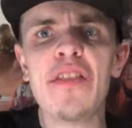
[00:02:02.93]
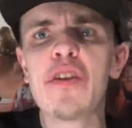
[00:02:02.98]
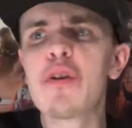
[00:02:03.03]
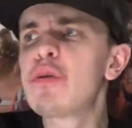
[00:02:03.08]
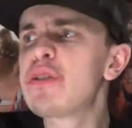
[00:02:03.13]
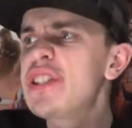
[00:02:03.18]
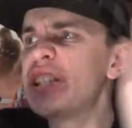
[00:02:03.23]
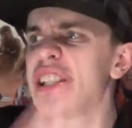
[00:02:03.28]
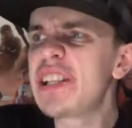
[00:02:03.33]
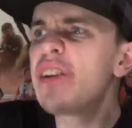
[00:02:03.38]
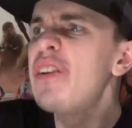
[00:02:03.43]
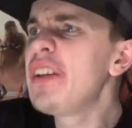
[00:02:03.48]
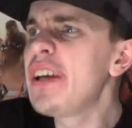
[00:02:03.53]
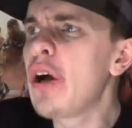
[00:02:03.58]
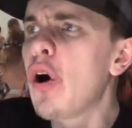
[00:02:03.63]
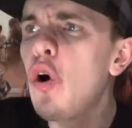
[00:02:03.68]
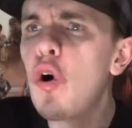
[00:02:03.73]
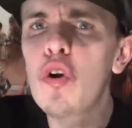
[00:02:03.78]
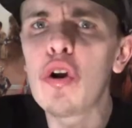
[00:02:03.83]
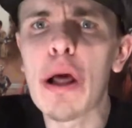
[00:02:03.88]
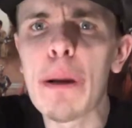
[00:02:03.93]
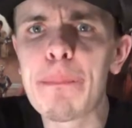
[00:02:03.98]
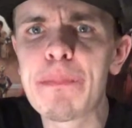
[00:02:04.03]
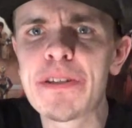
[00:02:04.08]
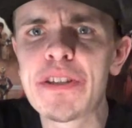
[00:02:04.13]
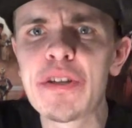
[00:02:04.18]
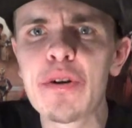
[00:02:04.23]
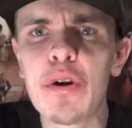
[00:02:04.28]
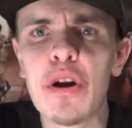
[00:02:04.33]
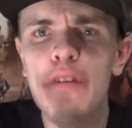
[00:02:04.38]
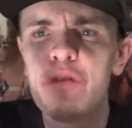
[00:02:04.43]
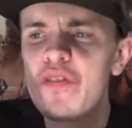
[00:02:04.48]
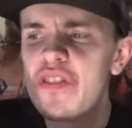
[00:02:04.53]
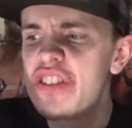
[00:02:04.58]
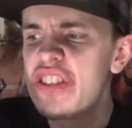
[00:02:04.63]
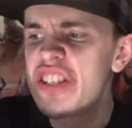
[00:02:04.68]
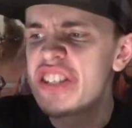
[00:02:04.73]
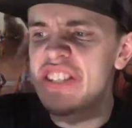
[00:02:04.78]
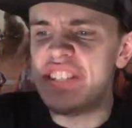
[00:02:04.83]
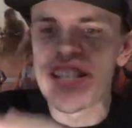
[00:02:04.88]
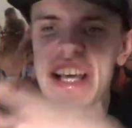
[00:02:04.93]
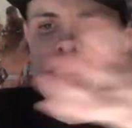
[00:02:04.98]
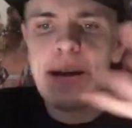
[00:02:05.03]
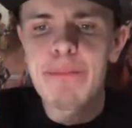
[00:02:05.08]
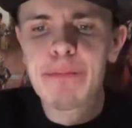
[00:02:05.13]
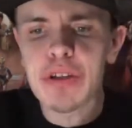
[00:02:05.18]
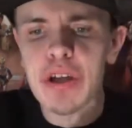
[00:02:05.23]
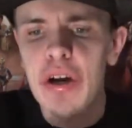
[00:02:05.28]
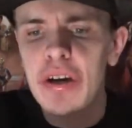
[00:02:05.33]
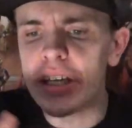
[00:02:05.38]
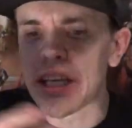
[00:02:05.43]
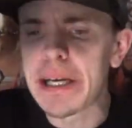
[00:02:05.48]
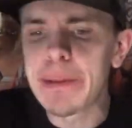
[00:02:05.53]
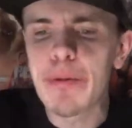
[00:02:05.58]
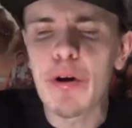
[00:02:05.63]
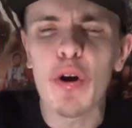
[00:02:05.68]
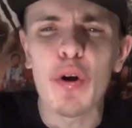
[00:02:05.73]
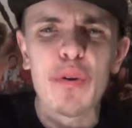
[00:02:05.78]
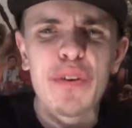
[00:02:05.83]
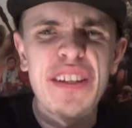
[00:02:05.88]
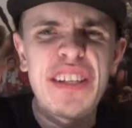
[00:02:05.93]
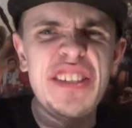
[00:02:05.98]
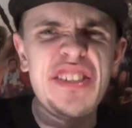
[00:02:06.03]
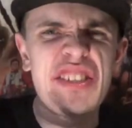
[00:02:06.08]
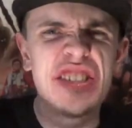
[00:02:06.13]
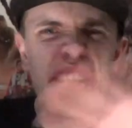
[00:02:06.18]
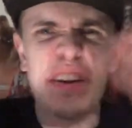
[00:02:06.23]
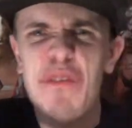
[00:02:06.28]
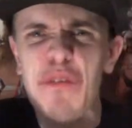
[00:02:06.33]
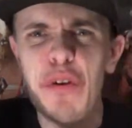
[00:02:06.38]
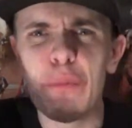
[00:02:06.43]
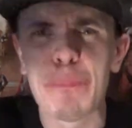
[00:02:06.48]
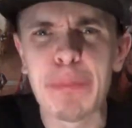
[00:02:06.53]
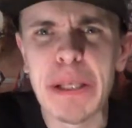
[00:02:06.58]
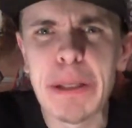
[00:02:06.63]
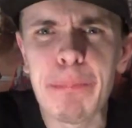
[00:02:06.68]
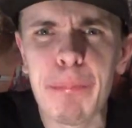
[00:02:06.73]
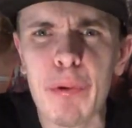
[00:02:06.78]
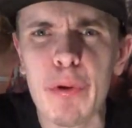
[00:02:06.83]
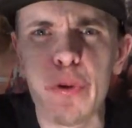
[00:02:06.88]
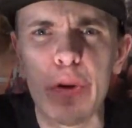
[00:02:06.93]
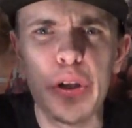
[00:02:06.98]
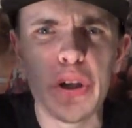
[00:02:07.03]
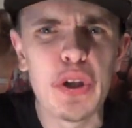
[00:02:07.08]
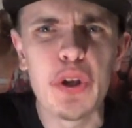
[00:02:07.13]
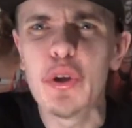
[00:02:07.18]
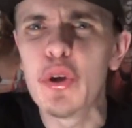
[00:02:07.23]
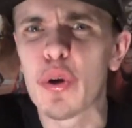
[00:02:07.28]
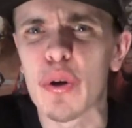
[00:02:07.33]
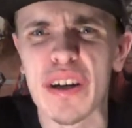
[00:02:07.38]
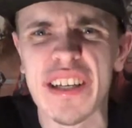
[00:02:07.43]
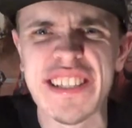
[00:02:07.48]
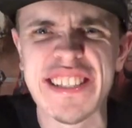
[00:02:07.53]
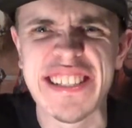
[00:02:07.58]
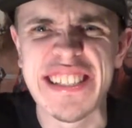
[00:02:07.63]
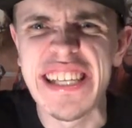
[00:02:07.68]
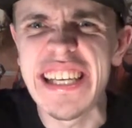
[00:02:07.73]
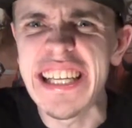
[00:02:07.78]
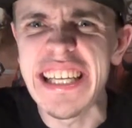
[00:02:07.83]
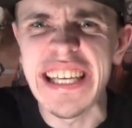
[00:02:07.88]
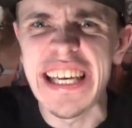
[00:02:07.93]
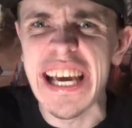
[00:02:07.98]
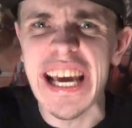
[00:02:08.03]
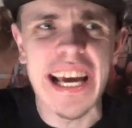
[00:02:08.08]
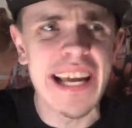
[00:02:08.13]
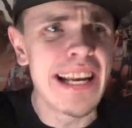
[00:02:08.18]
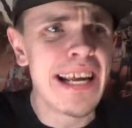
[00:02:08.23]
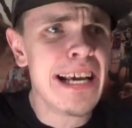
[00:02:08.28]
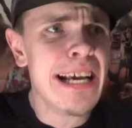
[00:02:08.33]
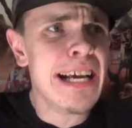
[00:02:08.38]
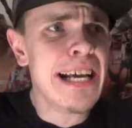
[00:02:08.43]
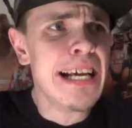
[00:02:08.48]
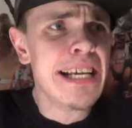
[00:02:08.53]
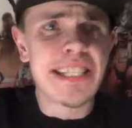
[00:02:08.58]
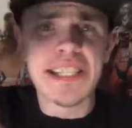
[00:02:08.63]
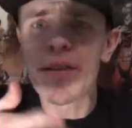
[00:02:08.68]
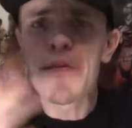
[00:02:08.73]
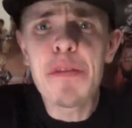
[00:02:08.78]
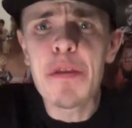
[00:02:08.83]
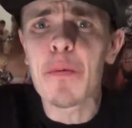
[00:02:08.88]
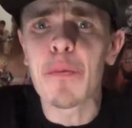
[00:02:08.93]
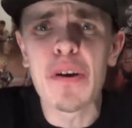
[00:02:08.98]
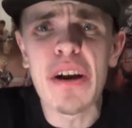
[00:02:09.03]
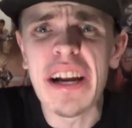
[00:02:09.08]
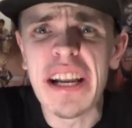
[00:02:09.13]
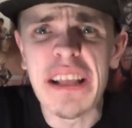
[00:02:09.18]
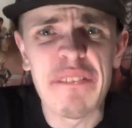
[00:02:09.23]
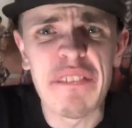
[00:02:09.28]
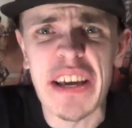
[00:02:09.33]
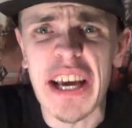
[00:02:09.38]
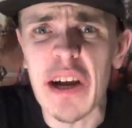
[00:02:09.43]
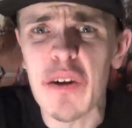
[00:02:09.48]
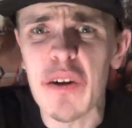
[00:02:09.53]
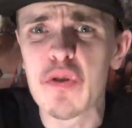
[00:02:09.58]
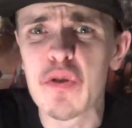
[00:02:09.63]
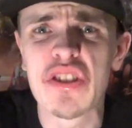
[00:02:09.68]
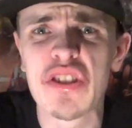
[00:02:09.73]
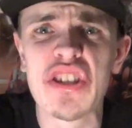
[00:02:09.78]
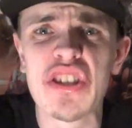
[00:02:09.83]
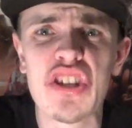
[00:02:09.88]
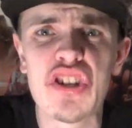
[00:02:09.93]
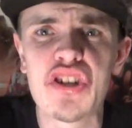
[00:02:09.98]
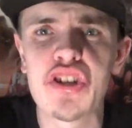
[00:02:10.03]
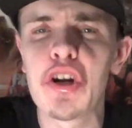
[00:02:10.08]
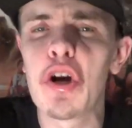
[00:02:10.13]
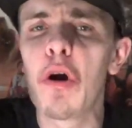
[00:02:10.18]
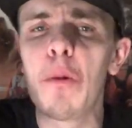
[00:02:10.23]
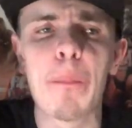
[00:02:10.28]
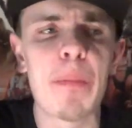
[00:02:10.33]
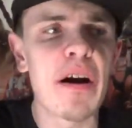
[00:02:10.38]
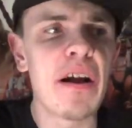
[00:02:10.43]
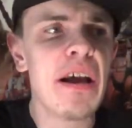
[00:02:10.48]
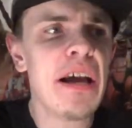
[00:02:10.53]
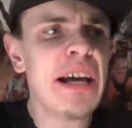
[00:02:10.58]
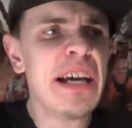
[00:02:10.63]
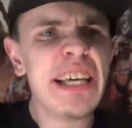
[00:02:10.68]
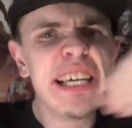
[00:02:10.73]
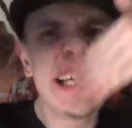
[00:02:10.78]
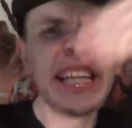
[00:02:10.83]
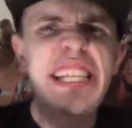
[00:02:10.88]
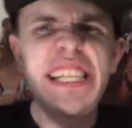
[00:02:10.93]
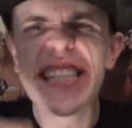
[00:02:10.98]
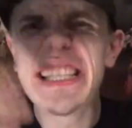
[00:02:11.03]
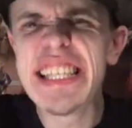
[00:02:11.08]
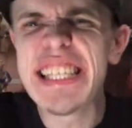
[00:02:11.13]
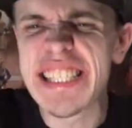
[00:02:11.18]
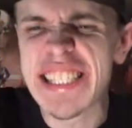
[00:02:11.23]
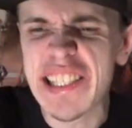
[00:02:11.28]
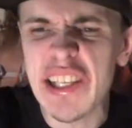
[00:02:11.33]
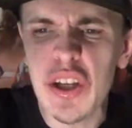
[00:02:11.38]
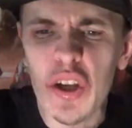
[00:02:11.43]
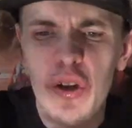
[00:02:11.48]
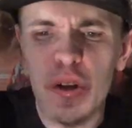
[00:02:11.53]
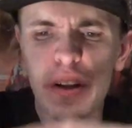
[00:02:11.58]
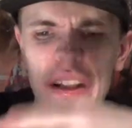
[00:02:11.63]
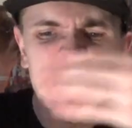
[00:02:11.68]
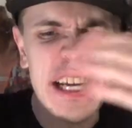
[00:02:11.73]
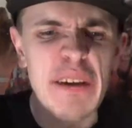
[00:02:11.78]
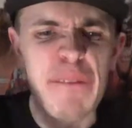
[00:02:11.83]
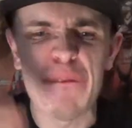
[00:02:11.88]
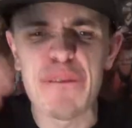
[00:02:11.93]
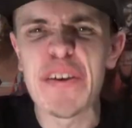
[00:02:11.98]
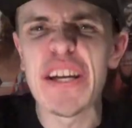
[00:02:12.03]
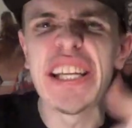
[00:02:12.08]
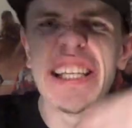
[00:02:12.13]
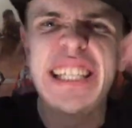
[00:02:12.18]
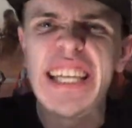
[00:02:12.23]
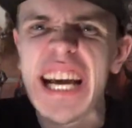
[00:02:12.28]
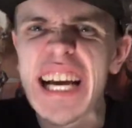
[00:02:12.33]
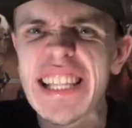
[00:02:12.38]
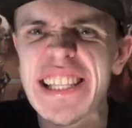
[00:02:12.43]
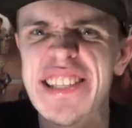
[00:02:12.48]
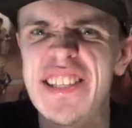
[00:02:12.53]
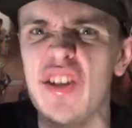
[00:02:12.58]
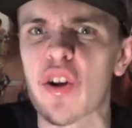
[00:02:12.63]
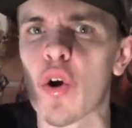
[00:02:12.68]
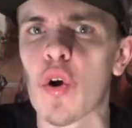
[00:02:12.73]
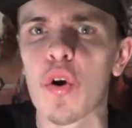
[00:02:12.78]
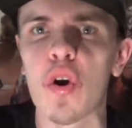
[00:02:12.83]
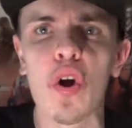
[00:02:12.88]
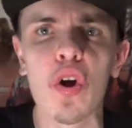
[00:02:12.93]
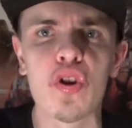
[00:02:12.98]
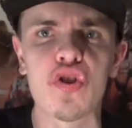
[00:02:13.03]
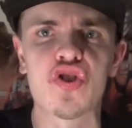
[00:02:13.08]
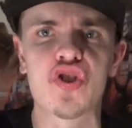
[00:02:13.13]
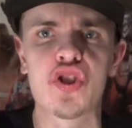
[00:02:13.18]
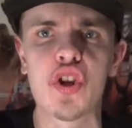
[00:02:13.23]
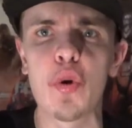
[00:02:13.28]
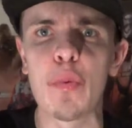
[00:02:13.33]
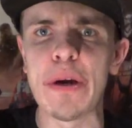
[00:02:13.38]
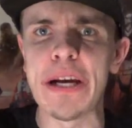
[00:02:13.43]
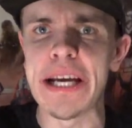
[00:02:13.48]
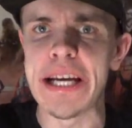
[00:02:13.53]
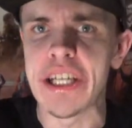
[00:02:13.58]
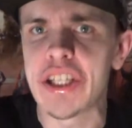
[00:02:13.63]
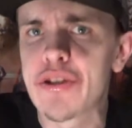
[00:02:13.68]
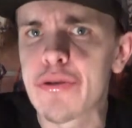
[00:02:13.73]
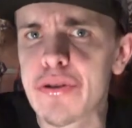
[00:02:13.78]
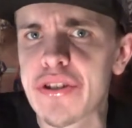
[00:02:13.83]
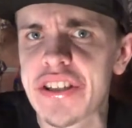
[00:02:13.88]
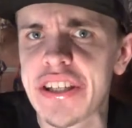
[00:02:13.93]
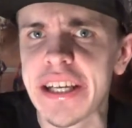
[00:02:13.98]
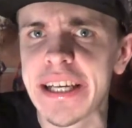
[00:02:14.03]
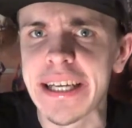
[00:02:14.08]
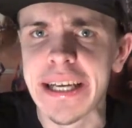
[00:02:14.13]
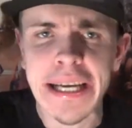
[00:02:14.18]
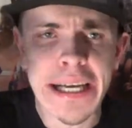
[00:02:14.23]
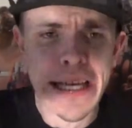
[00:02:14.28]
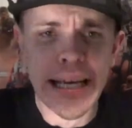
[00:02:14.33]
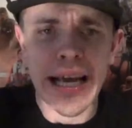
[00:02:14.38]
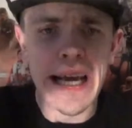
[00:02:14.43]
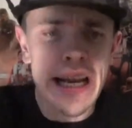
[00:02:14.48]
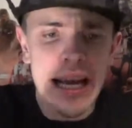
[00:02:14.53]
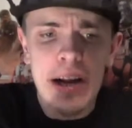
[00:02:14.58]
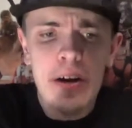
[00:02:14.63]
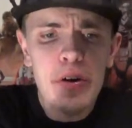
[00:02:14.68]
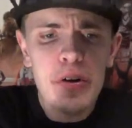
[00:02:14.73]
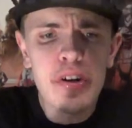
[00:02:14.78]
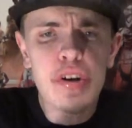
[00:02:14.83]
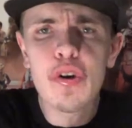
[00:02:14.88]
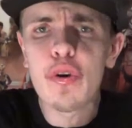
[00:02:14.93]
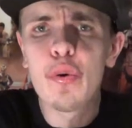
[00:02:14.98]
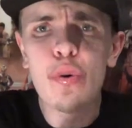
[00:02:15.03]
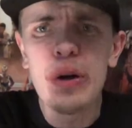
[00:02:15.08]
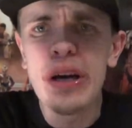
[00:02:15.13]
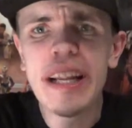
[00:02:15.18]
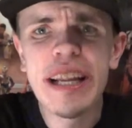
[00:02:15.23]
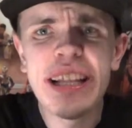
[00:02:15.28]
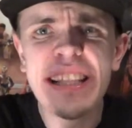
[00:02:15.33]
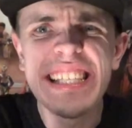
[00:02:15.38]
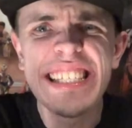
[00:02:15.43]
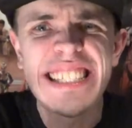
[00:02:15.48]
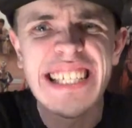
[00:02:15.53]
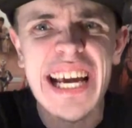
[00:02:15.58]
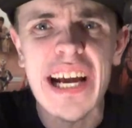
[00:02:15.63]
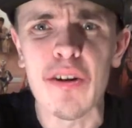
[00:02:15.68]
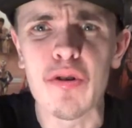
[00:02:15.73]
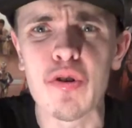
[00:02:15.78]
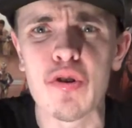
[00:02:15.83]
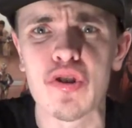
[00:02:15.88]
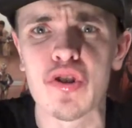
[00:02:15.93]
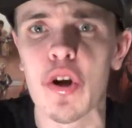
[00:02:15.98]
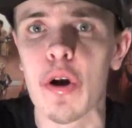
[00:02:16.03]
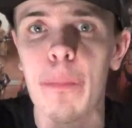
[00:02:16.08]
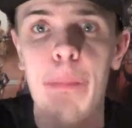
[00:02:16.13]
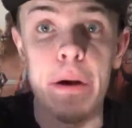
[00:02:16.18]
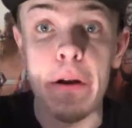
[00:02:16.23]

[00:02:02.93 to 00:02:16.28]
There's literally a whole episode of just them talking about all these different people in New York City, and some of them are not even characters in the show, but each of these little, like, vignettes are all so interesting, and I don't know who any of these characters are,